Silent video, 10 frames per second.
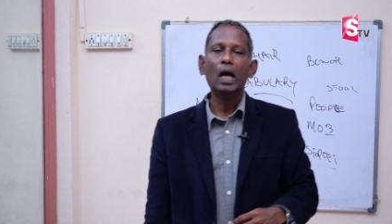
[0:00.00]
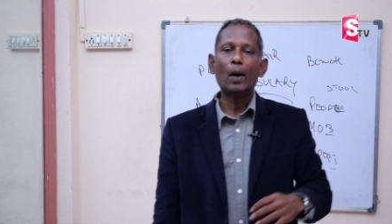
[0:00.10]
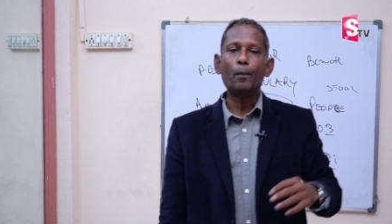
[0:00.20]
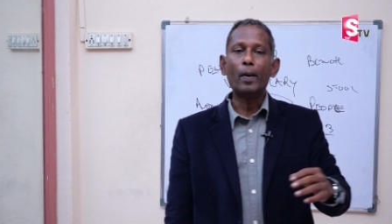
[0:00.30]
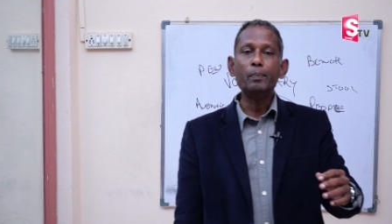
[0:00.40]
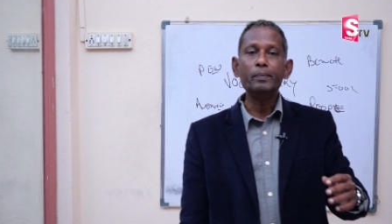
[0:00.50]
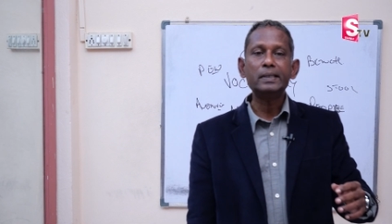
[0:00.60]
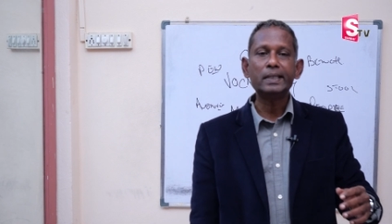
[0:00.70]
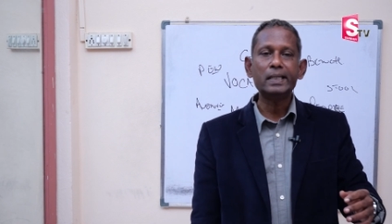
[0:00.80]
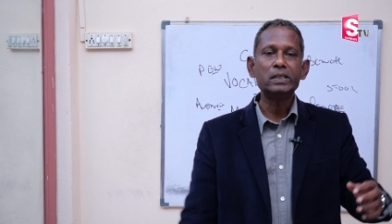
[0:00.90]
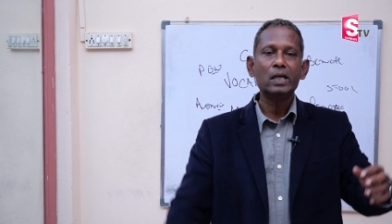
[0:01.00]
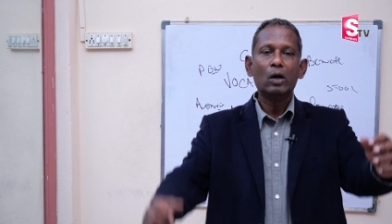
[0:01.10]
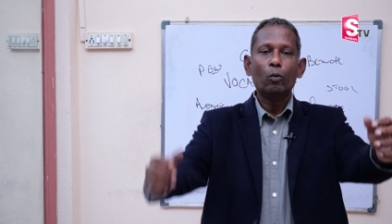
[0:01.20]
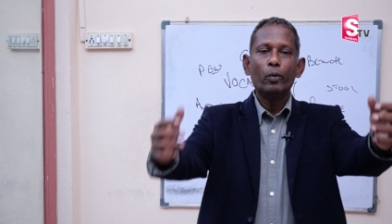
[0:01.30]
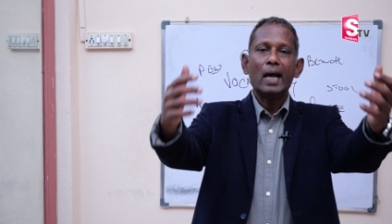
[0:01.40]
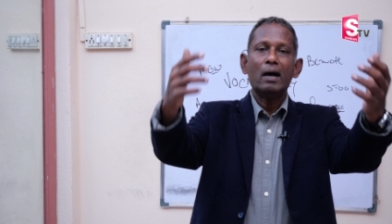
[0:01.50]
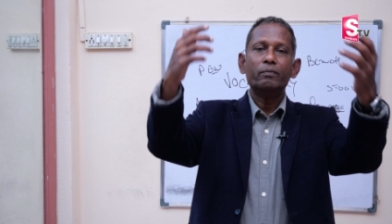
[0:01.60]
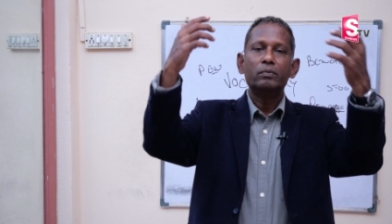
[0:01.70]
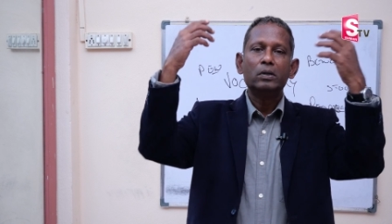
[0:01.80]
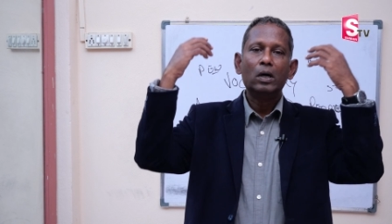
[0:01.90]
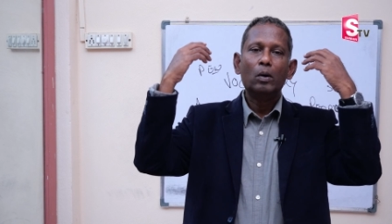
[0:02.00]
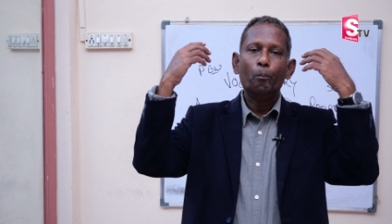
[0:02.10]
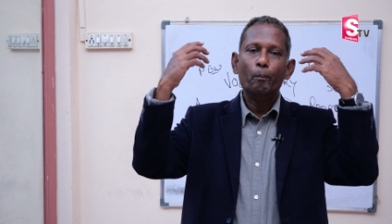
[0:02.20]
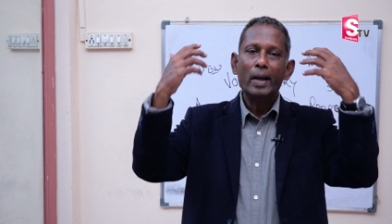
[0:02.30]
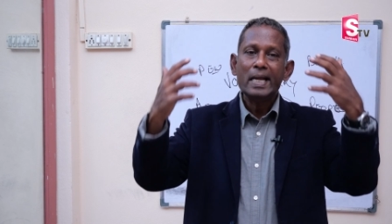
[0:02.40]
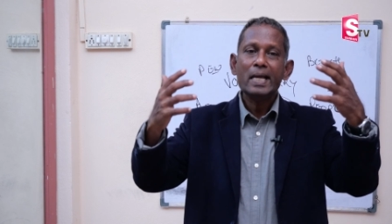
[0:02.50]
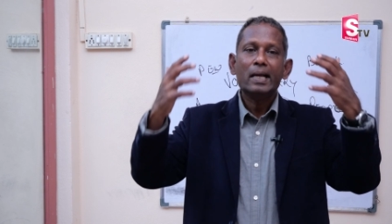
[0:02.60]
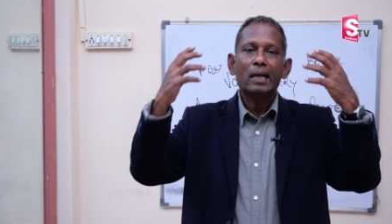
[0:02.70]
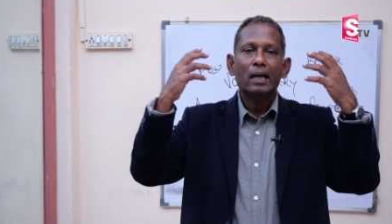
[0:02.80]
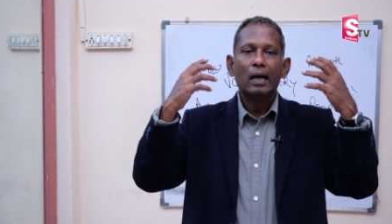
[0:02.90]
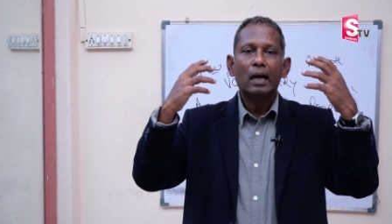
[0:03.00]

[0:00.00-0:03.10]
Apartment is we have many